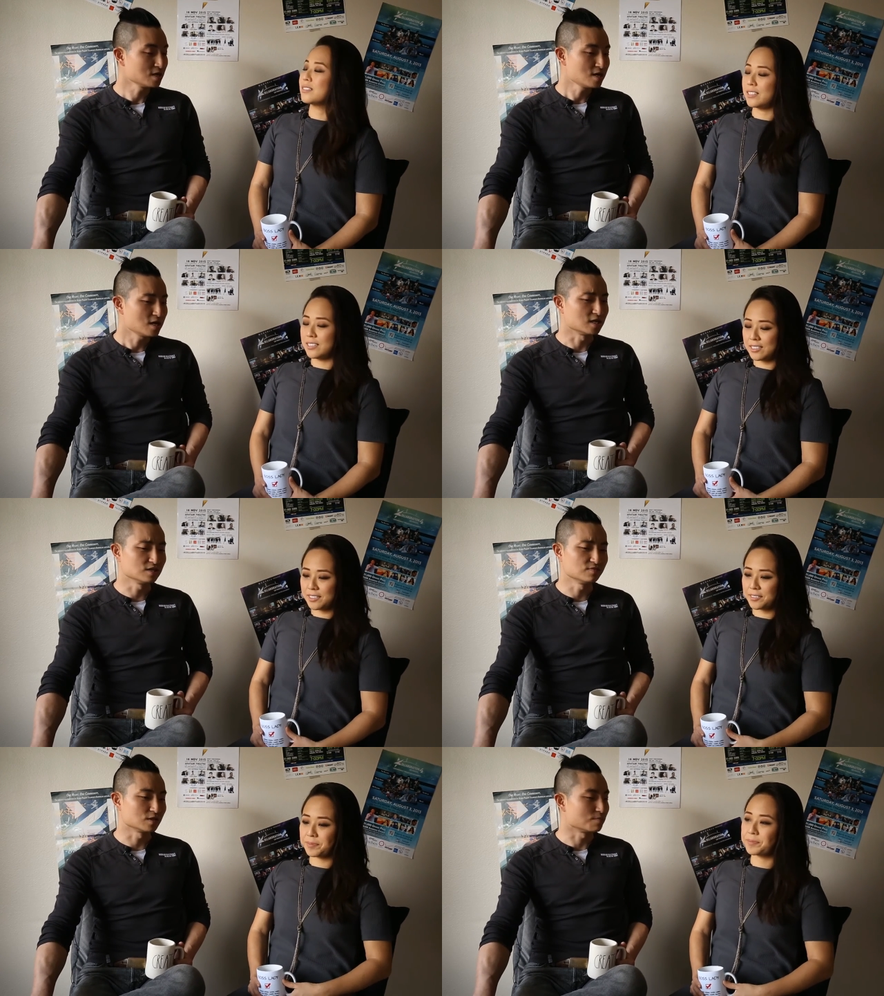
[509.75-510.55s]
Speaker 1: Nice. And
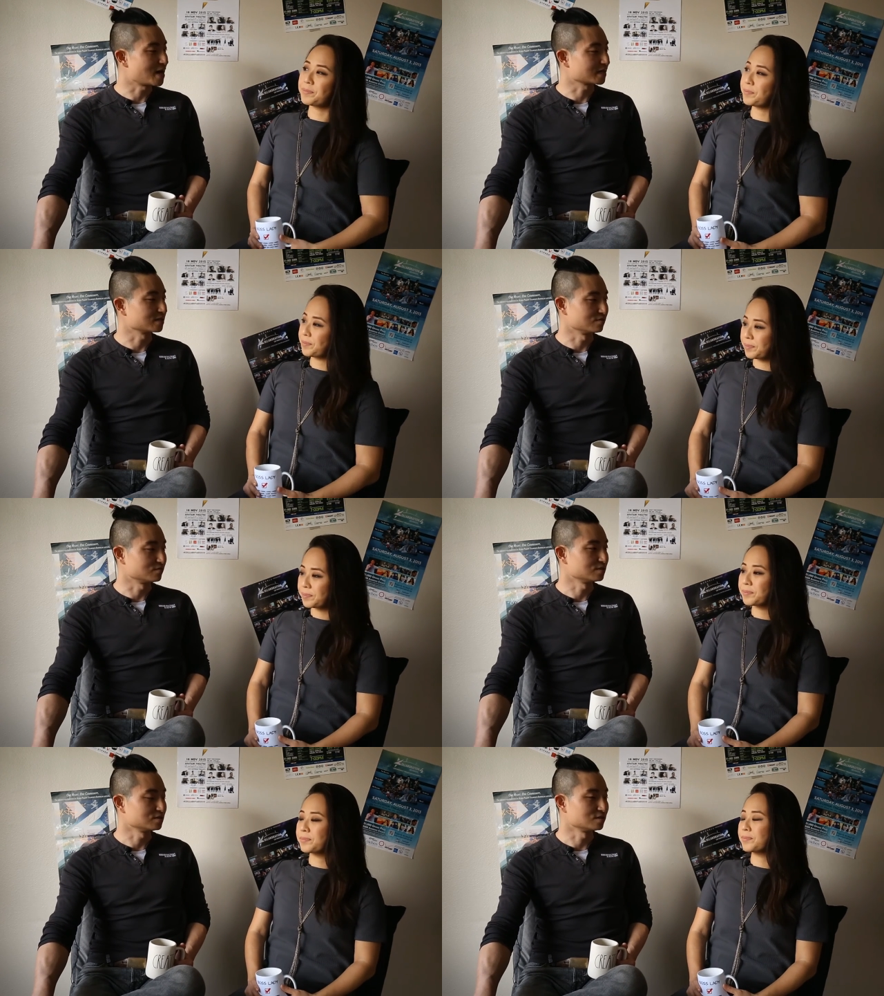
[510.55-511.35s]
even in the backing of
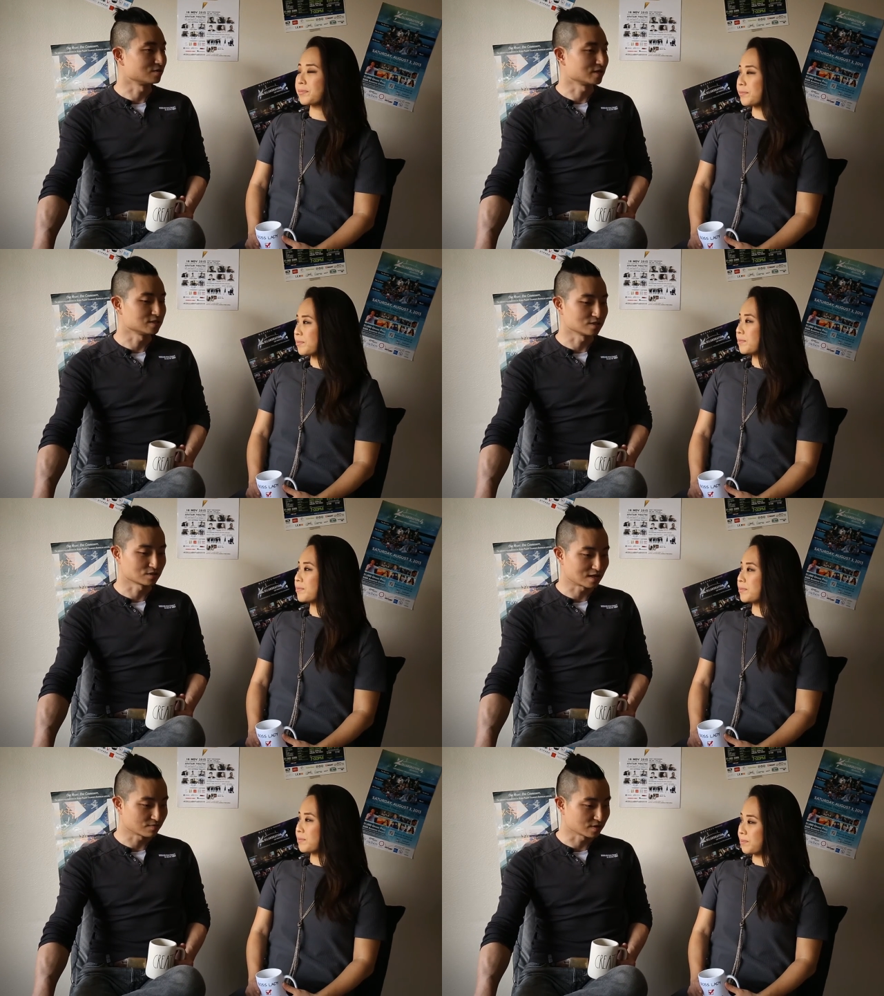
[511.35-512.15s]
it, you know, I did a
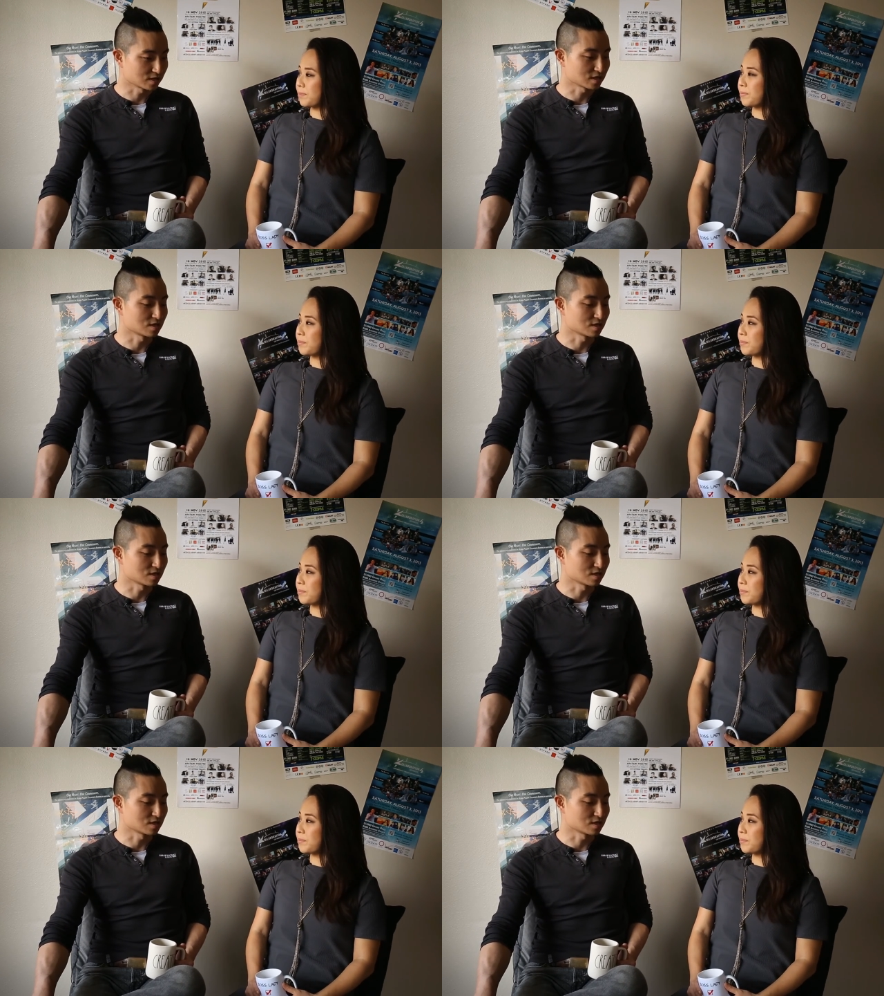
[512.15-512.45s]
crowdfunding